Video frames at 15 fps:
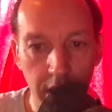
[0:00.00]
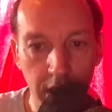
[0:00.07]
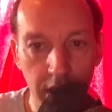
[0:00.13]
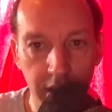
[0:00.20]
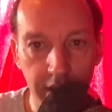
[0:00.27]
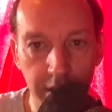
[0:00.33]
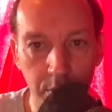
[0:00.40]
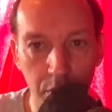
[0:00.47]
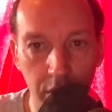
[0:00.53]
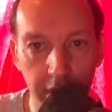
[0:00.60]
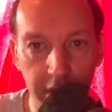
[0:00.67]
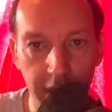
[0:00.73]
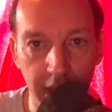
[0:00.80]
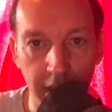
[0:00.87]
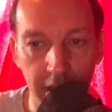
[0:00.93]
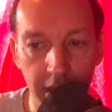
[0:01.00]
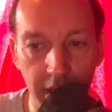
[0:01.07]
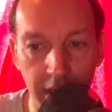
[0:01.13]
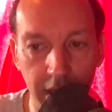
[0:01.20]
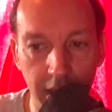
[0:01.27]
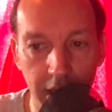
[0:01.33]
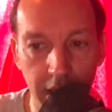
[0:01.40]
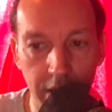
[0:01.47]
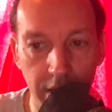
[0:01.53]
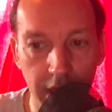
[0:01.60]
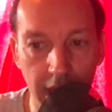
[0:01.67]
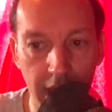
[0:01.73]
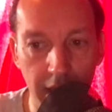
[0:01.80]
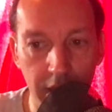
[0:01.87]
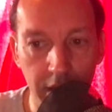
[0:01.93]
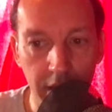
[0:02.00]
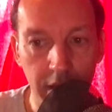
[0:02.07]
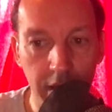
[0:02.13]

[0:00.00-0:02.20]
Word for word: As simple as that. And that